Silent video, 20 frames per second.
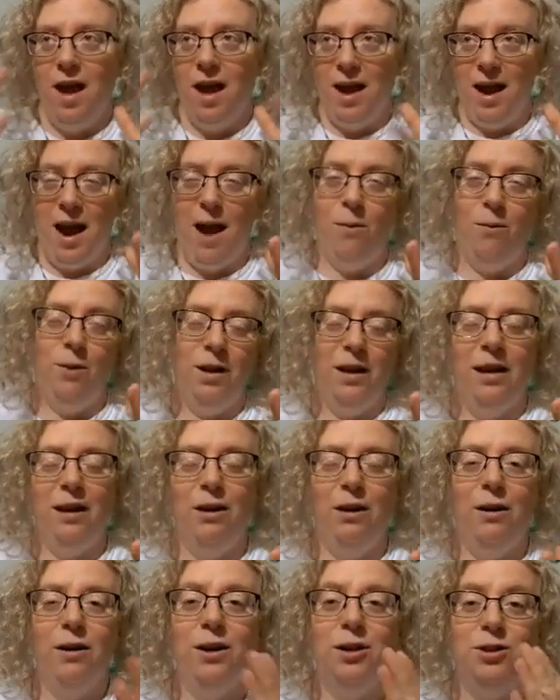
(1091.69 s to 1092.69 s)
And I will
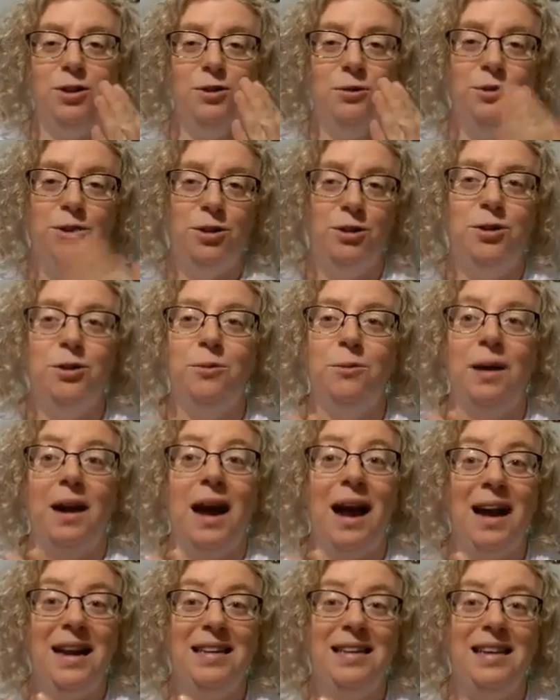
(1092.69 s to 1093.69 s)
encourage you to do what
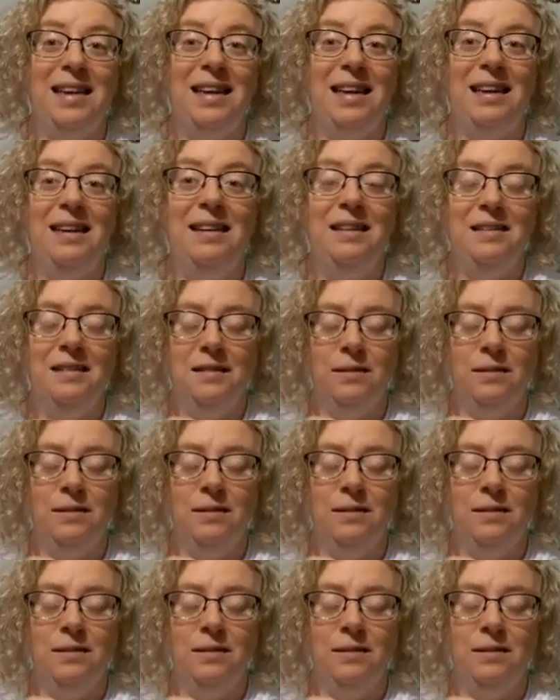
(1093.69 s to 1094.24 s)
I did,